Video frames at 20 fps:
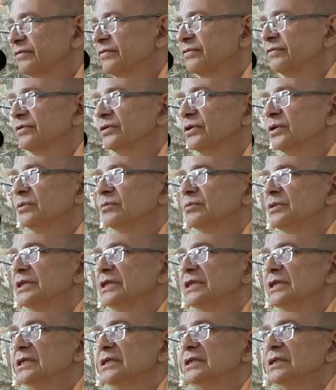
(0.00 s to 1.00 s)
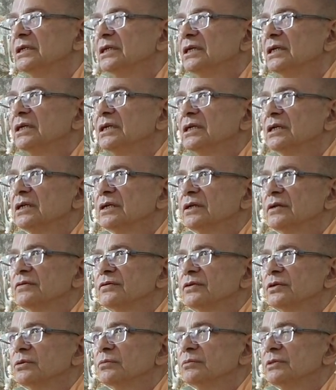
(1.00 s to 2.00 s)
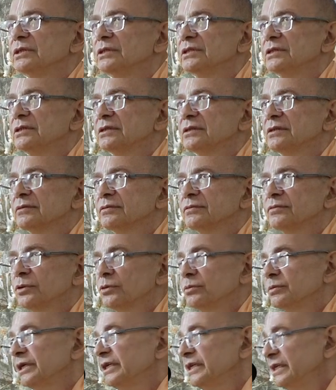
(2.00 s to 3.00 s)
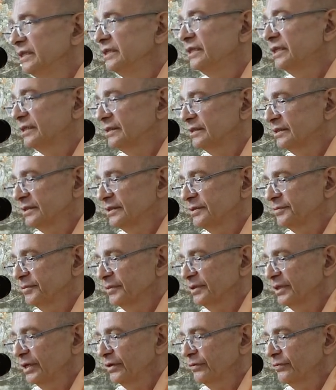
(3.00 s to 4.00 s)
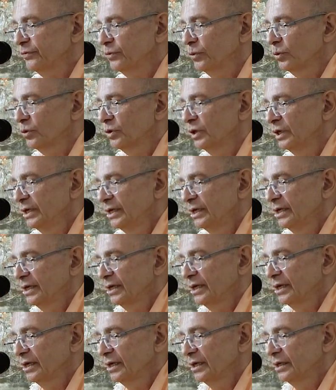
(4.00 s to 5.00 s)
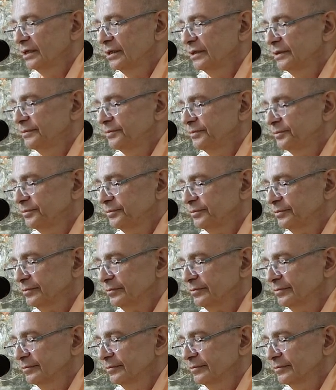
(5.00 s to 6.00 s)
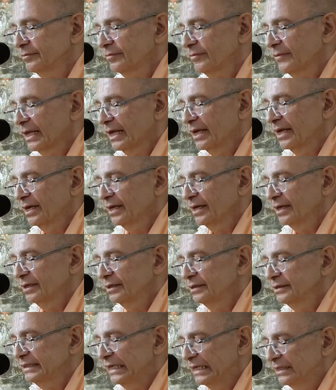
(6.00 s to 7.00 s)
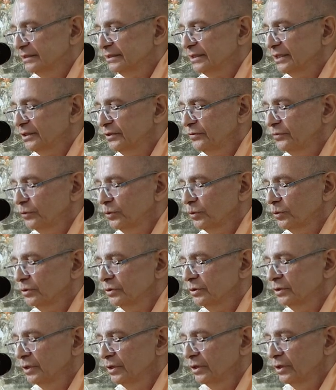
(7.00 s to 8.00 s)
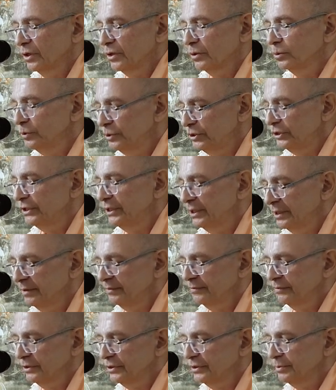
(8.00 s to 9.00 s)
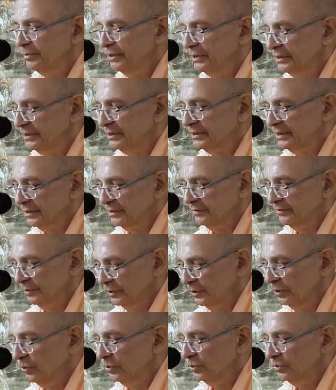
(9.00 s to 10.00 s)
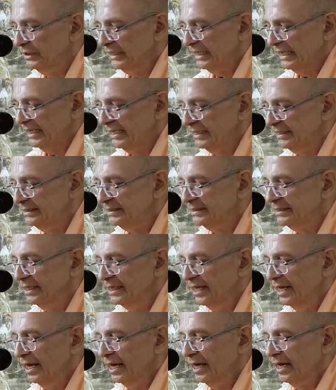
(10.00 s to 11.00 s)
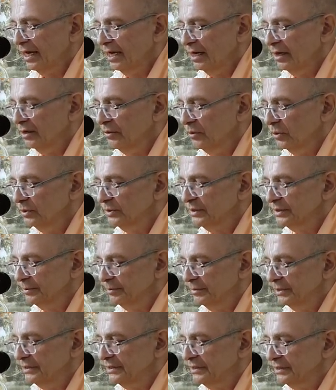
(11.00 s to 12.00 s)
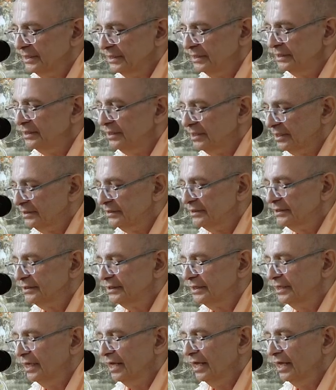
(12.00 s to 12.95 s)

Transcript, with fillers: from the, from this, from the interest. Therefore, uh, Sanskrit word ruchi, which means, as we know, taste, uh, also means interest,